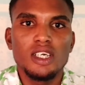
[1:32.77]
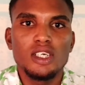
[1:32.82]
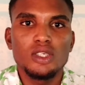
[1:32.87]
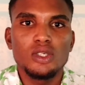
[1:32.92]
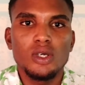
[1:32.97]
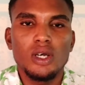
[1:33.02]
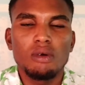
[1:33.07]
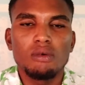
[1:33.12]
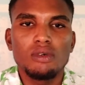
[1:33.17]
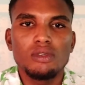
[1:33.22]

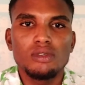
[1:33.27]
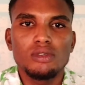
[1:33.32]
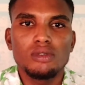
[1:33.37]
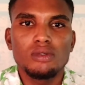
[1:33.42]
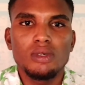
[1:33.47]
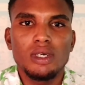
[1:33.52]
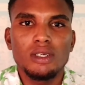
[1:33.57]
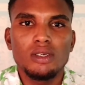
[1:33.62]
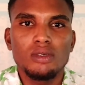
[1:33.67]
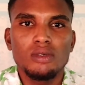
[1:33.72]
So
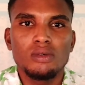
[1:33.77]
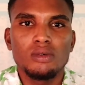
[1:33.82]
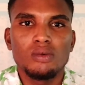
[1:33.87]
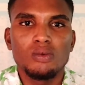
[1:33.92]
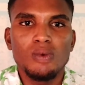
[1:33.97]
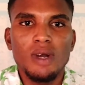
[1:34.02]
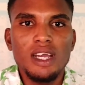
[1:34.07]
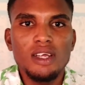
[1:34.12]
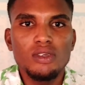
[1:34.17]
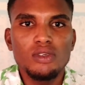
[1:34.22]
I don't know,
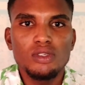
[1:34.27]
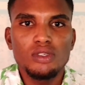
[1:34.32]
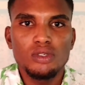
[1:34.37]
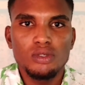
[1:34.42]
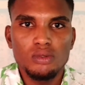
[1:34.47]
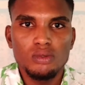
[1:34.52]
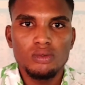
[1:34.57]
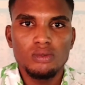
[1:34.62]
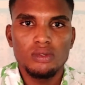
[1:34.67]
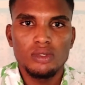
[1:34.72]
why don't
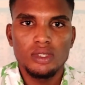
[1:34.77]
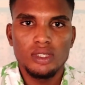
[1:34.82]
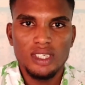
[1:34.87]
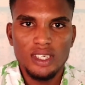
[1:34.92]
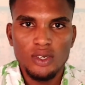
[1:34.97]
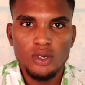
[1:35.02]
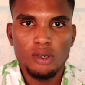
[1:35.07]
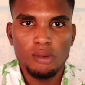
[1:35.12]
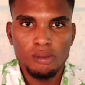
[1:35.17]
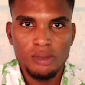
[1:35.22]
you
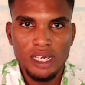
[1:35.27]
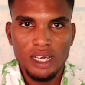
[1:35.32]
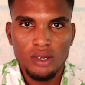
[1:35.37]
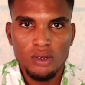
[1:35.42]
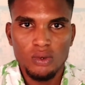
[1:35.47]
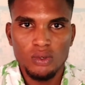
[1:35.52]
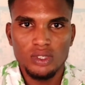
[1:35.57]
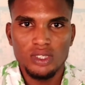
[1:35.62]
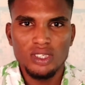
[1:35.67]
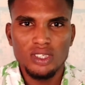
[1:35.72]
take up that
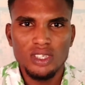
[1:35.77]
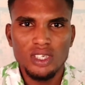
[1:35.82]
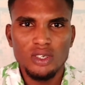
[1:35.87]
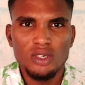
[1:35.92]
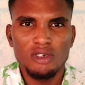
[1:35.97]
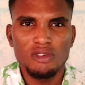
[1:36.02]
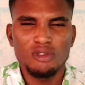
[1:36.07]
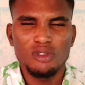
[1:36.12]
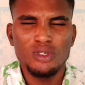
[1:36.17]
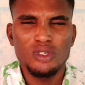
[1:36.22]
course instead
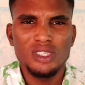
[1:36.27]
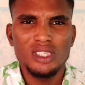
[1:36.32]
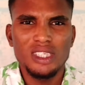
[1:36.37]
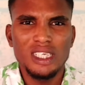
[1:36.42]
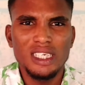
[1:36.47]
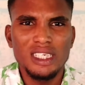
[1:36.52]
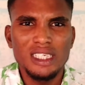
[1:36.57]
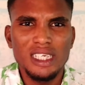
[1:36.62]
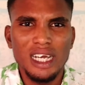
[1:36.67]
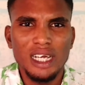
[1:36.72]
of just
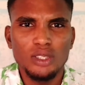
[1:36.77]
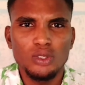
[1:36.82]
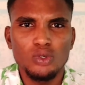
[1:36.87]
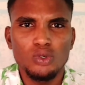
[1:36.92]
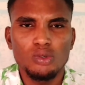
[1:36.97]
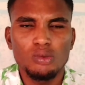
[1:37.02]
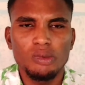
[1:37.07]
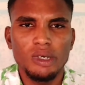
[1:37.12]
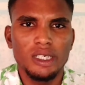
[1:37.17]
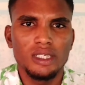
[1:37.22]
staying at
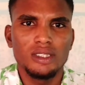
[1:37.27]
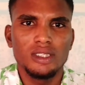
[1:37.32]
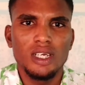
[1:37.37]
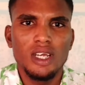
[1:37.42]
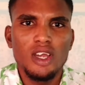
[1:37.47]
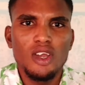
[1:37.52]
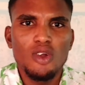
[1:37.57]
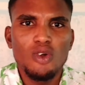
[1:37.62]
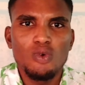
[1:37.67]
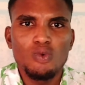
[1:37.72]
home and
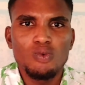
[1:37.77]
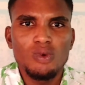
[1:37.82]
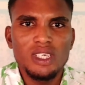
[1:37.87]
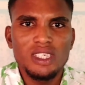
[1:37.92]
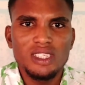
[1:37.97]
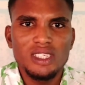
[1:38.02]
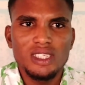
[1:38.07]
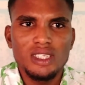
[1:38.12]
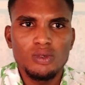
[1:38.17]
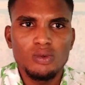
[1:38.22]

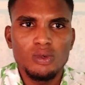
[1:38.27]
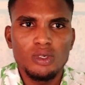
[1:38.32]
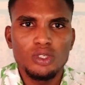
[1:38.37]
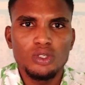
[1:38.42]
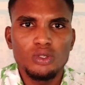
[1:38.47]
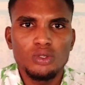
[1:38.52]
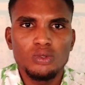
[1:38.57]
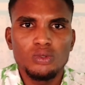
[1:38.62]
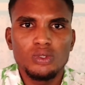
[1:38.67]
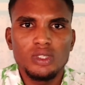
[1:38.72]
wasting away?
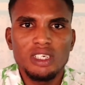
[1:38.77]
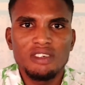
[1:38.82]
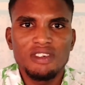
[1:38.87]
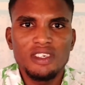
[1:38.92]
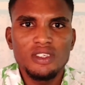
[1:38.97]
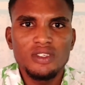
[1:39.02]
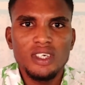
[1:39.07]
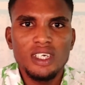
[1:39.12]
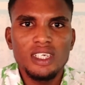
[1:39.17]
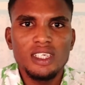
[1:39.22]
You could
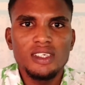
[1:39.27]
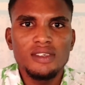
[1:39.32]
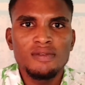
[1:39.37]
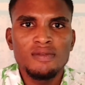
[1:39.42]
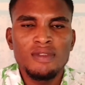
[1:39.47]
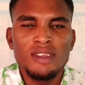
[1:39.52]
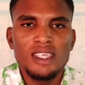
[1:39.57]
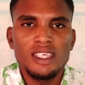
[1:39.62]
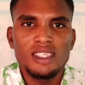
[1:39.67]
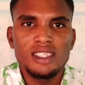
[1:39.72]
eventually
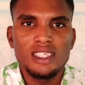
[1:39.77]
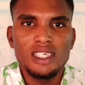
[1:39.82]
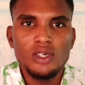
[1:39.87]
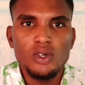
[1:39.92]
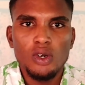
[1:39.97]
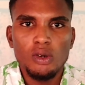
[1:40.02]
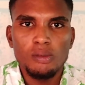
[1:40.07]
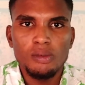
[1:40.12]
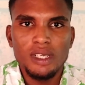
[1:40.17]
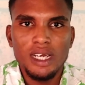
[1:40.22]
take
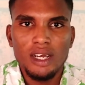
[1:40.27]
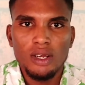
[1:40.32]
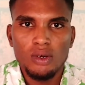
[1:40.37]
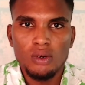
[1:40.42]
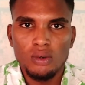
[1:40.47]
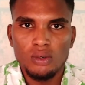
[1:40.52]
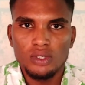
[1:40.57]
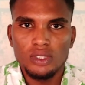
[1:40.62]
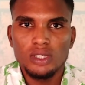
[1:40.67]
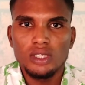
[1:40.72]
up that
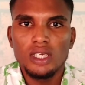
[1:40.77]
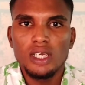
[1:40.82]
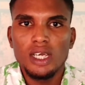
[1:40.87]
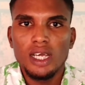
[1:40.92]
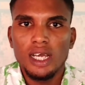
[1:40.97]
course.